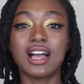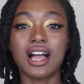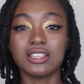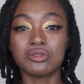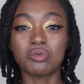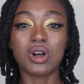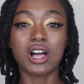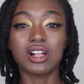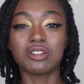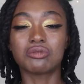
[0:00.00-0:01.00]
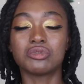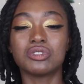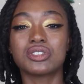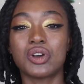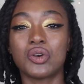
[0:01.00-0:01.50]
as well
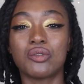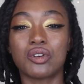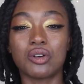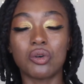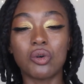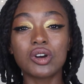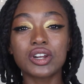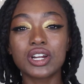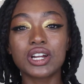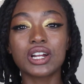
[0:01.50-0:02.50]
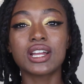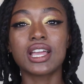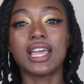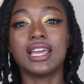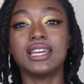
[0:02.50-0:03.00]
rules over
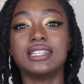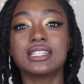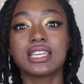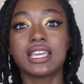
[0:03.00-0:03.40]
order and